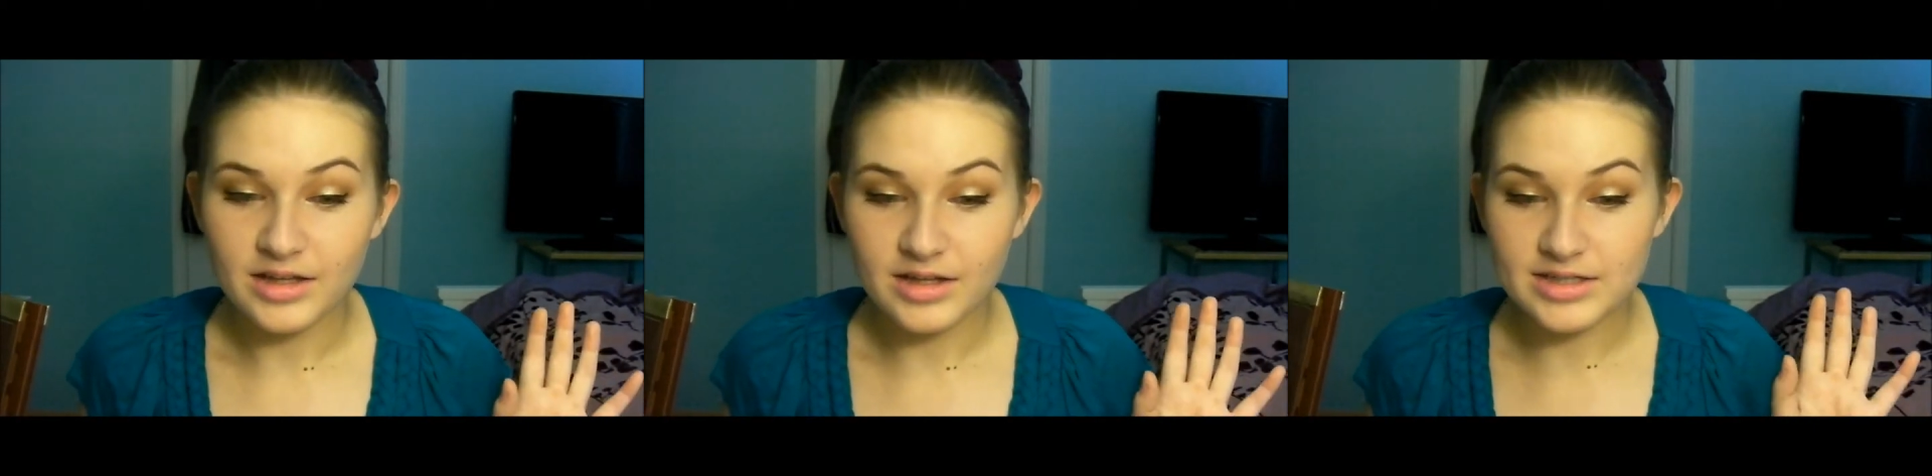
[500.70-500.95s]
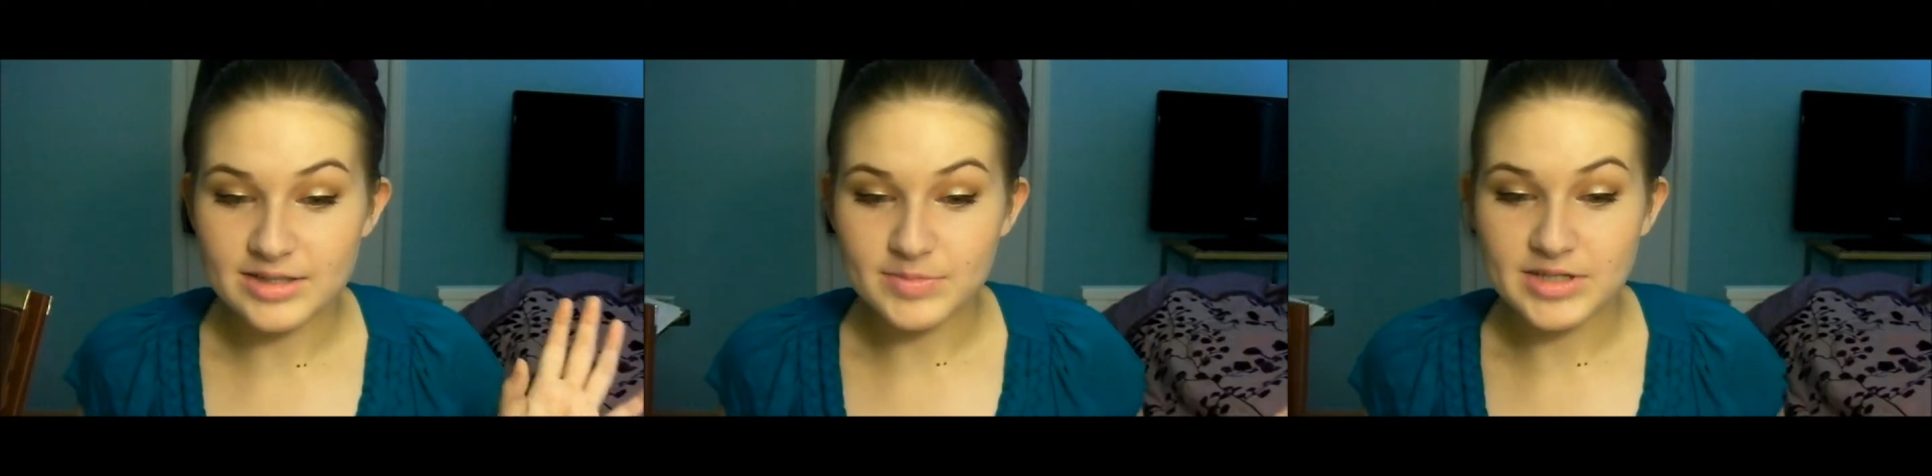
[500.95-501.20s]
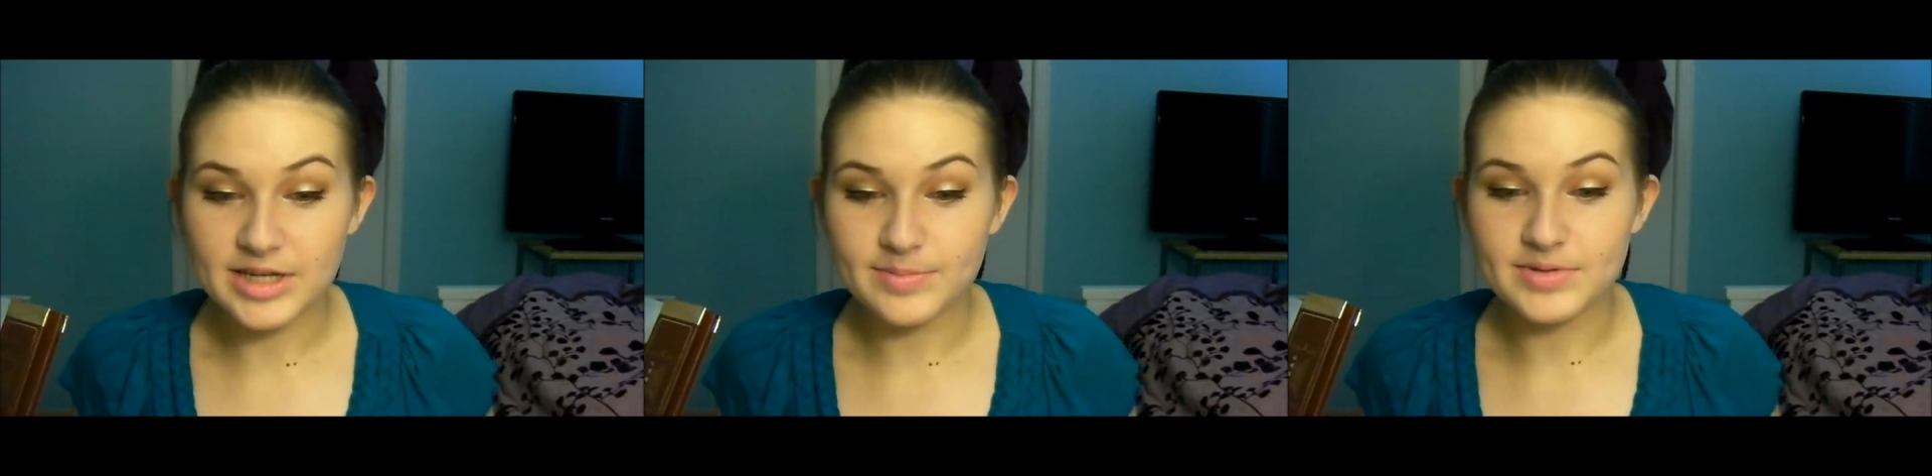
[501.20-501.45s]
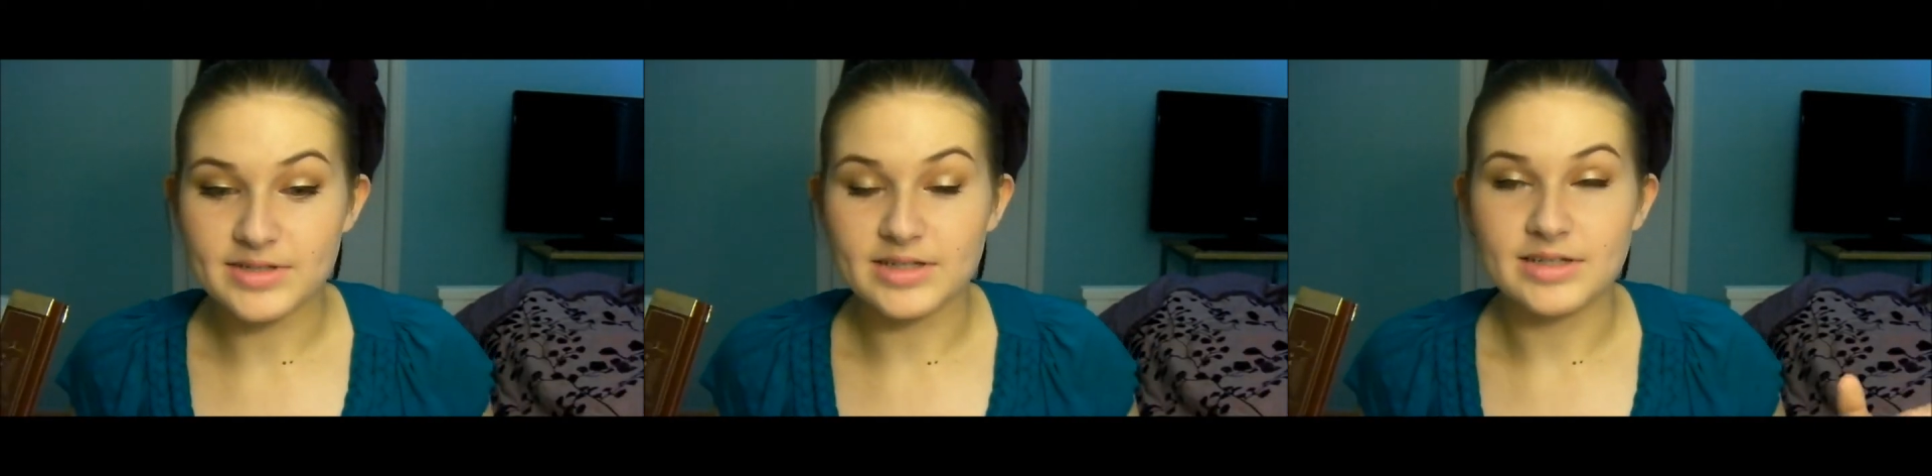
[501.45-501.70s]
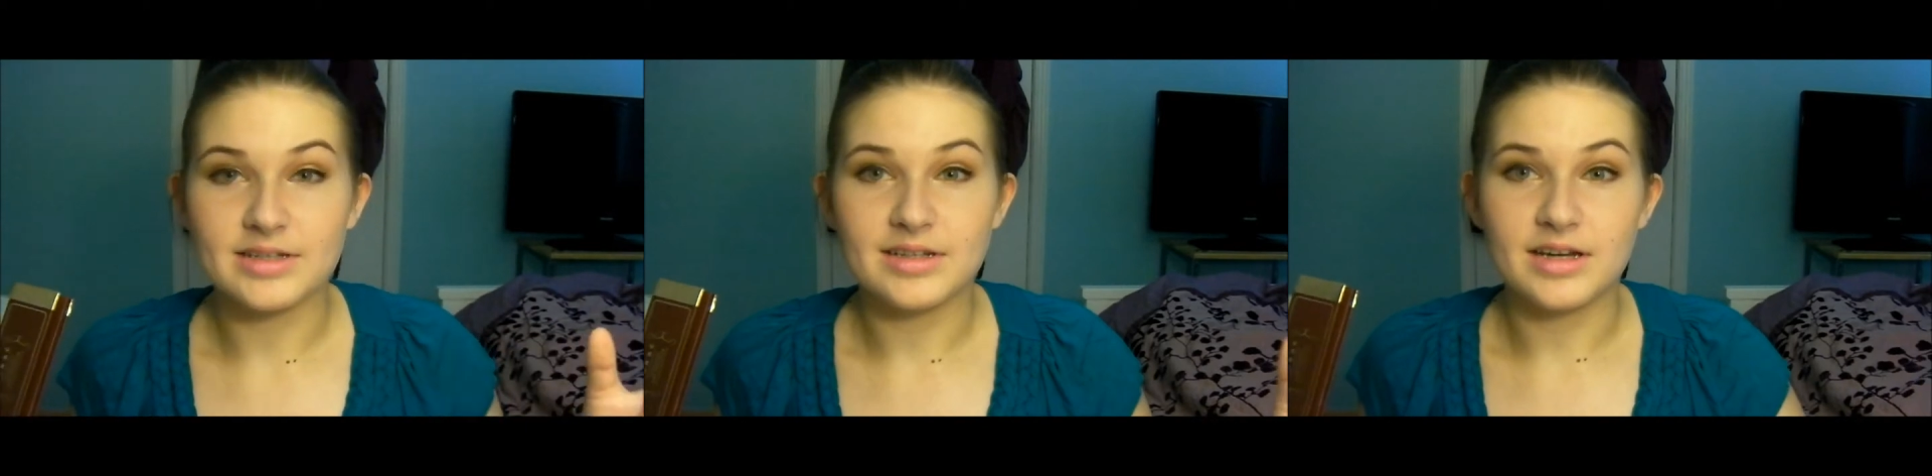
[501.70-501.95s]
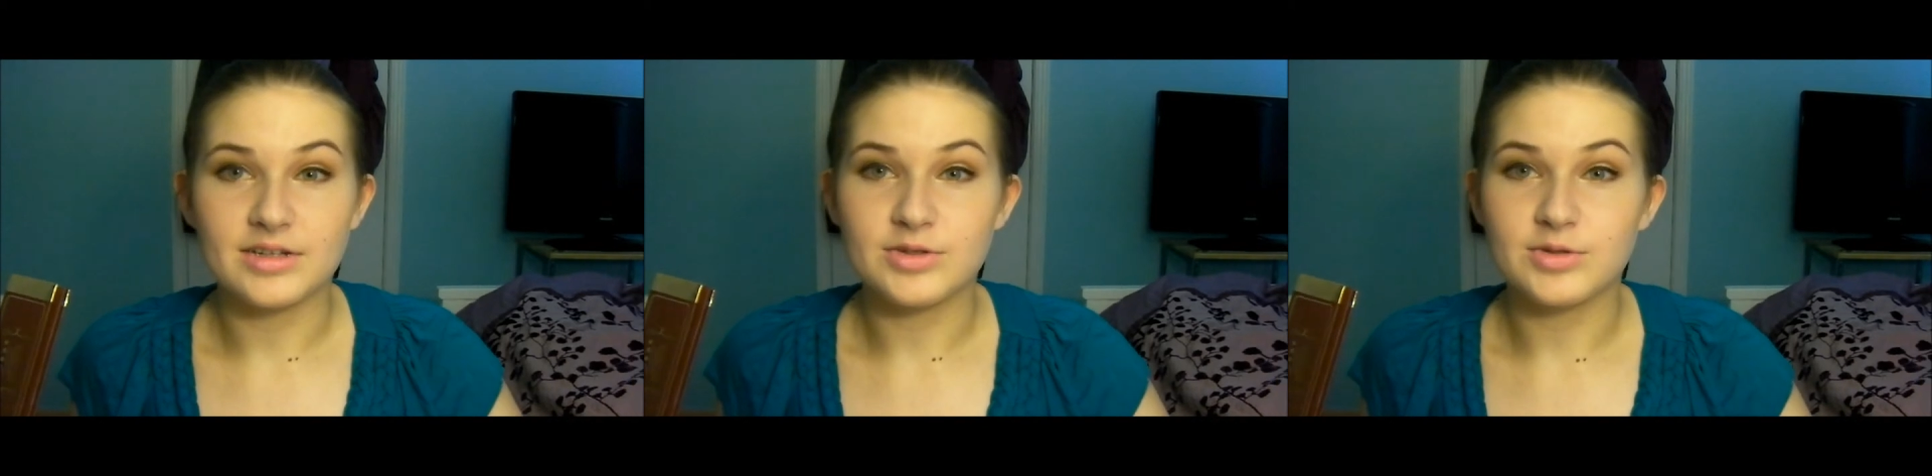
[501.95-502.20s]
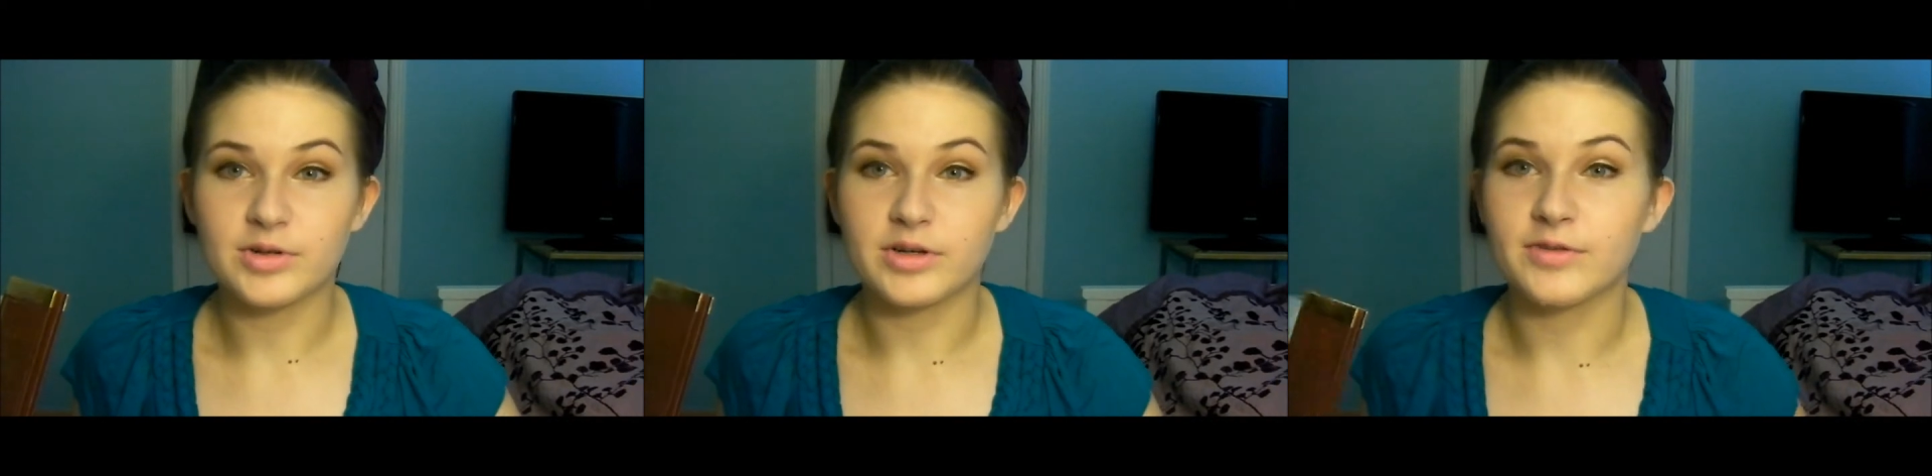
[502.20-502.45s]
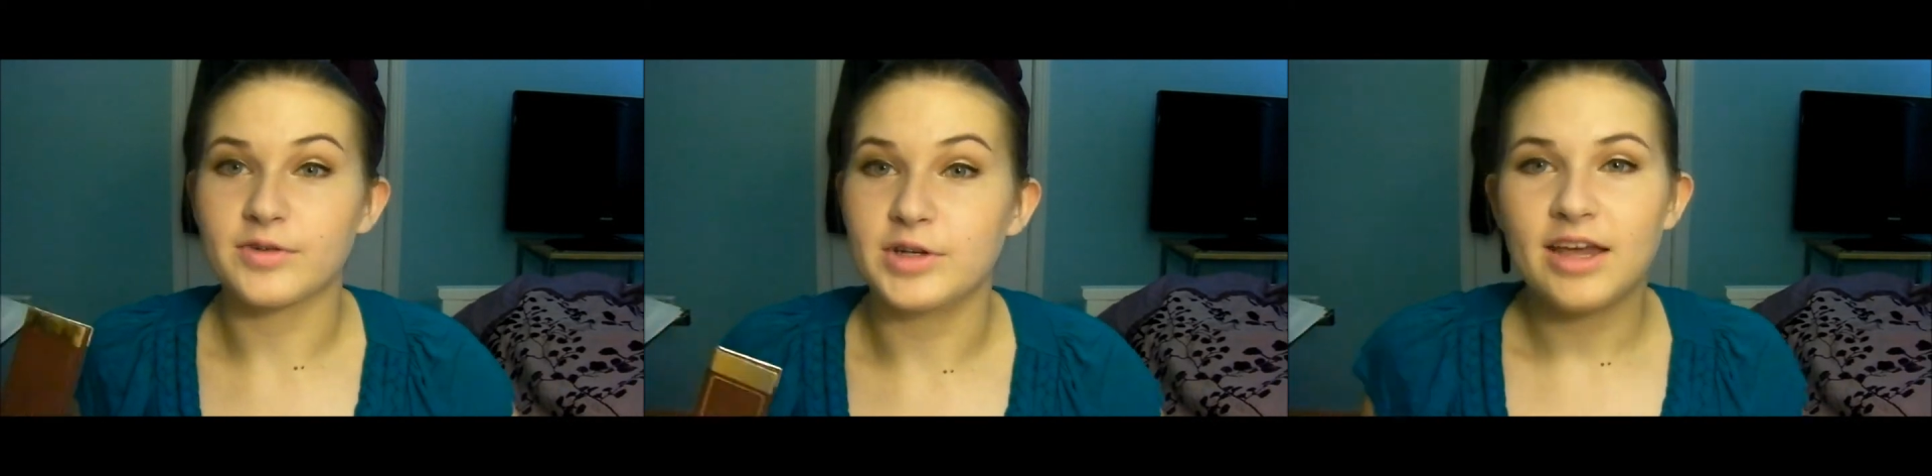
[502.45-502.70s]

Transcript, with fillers: there's some tips and a tutorial for you.